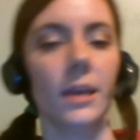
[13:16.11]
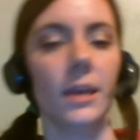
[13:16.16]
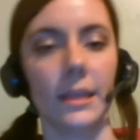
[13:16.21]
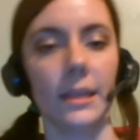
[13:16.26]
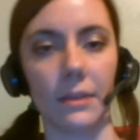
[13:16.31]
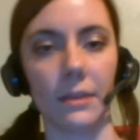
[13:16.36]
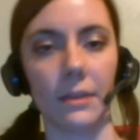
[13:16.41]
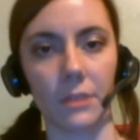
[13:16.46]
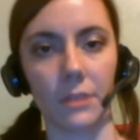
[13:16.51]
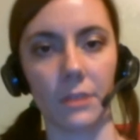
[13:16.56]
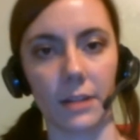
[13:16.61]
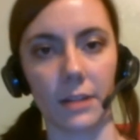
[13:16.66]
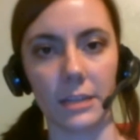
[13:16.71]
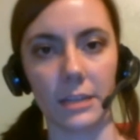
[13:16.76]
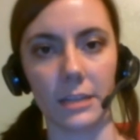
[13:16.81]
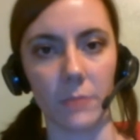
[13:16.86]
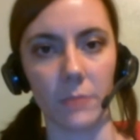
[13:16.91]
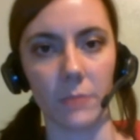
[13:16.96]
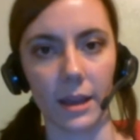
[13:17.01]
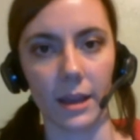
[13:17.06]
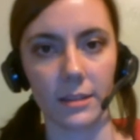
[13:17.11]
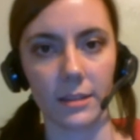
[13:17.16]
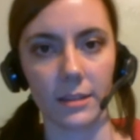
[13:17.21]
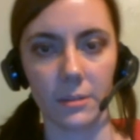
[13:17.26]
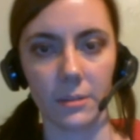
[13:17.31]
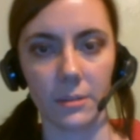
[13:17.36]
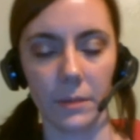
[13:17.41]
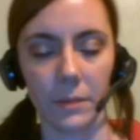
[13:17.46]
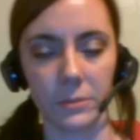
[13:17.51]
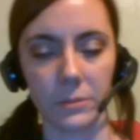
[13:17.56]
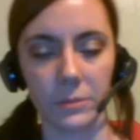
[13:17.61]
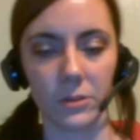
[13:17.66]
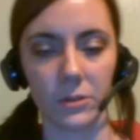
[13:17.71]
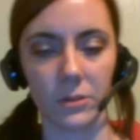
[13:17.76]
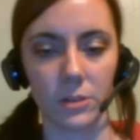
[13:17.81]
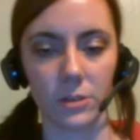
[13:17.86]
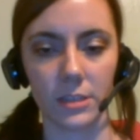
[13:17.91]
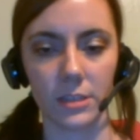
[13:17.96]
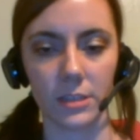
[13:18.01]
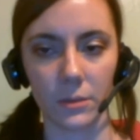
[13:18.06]
that reclines back, and sometimes I'll
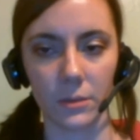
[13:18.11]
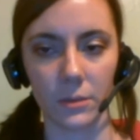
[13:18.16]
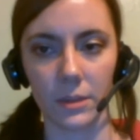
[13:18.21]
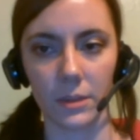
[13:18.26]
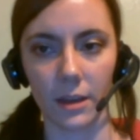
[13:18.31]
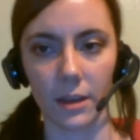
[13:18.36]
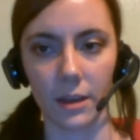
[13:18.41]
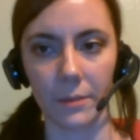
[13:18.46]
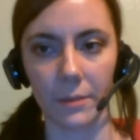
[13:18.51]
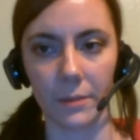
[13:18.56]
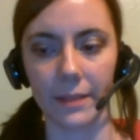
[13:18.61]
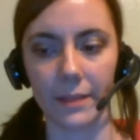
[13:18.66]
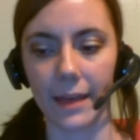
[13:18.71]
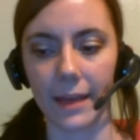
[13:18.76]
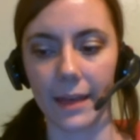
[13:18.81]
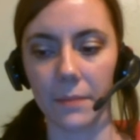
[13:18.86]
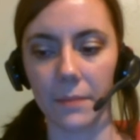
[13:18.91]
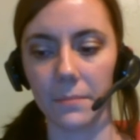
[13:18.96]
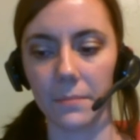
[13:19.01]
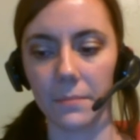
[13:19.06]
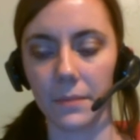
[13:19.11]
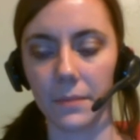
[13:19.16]
just sit with it on my lap.